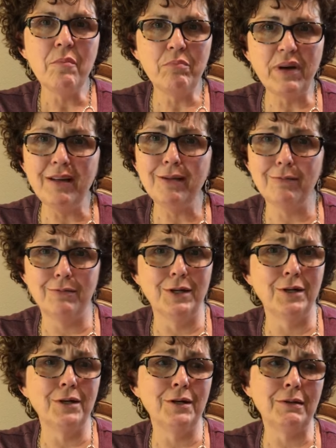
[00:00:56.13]
but
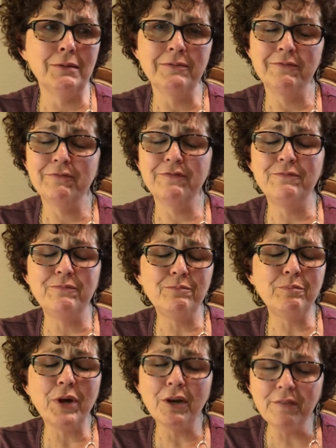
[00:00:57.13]
we're
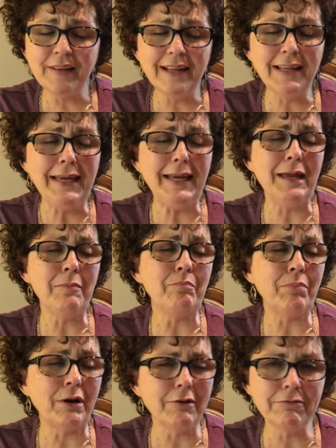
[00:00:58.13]
perfectly
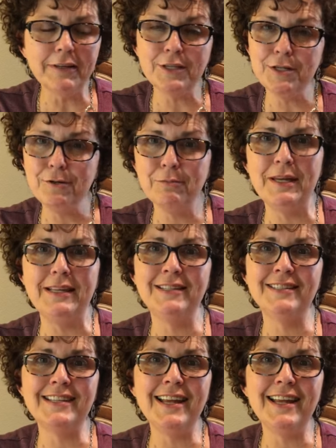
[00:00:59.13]
imperfect humans.